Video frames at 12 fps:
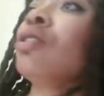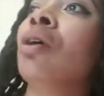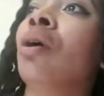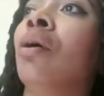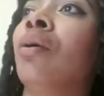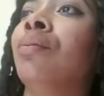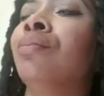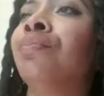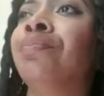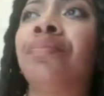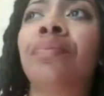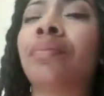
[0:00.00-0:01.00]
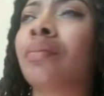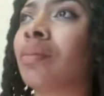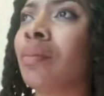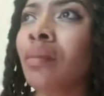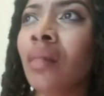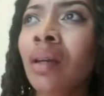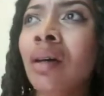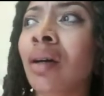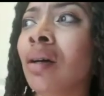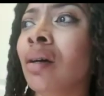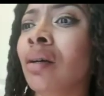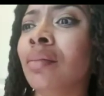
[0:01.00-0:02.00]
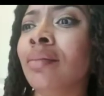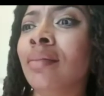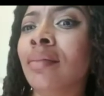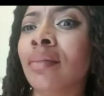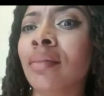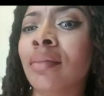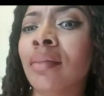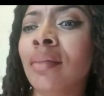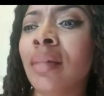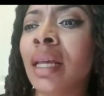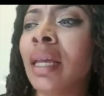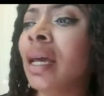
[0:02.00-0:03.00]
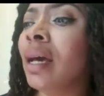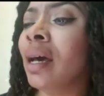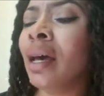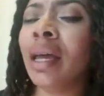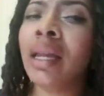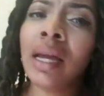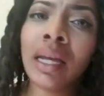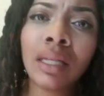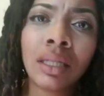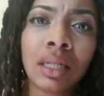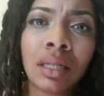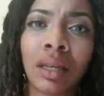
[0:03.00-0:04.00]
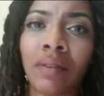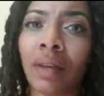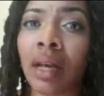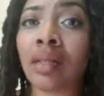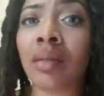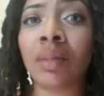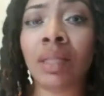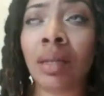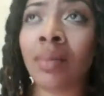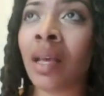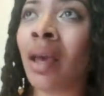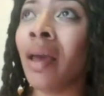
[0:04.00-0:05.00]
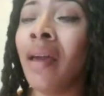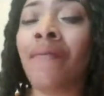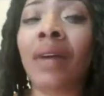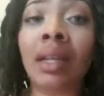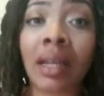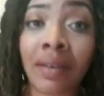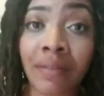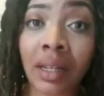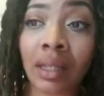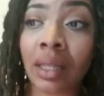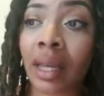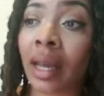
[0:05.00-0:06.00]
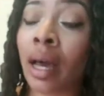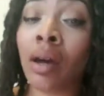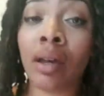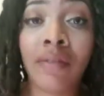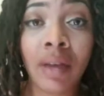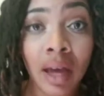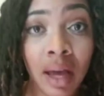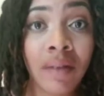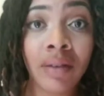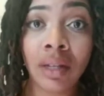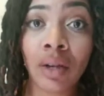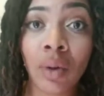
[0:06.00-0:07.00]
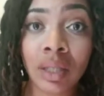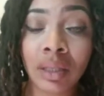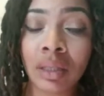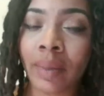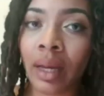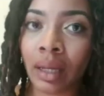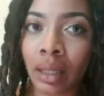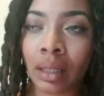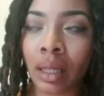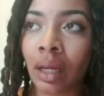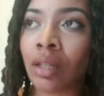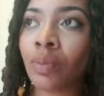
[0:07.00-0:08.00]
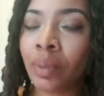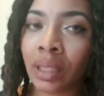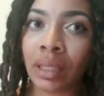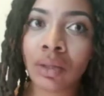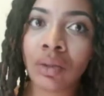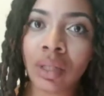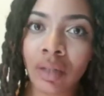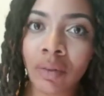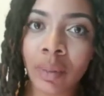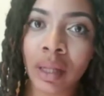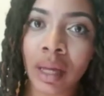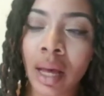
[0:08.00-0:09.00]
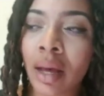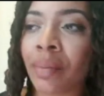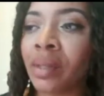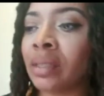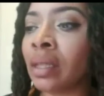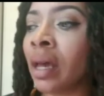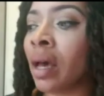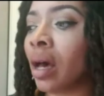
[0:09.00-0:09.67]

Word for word: So, um, yeah, and I can just give y'all some tips. If I left anything out, if y'all have any questions about anything else, please do leave them in the comments.